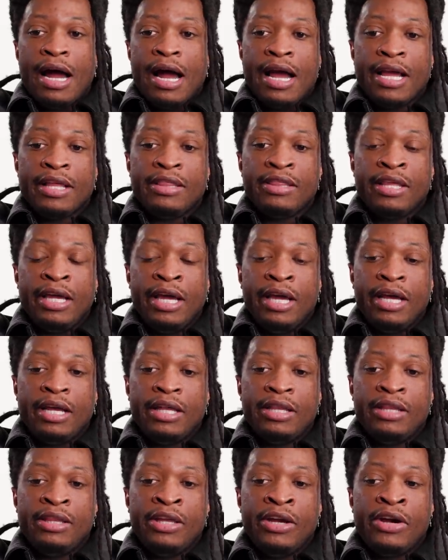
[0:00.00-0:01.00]
I think
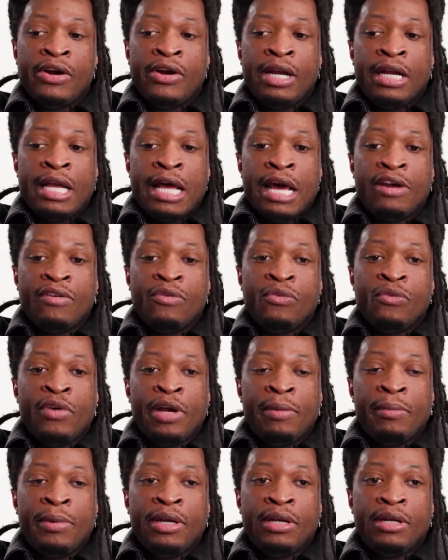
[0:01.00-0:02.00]
there are a lot of
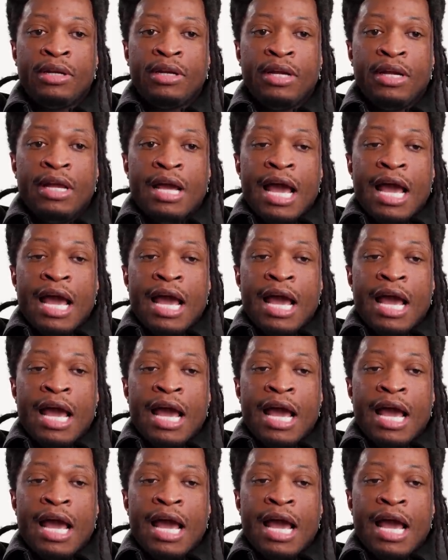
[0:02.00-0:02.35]
women.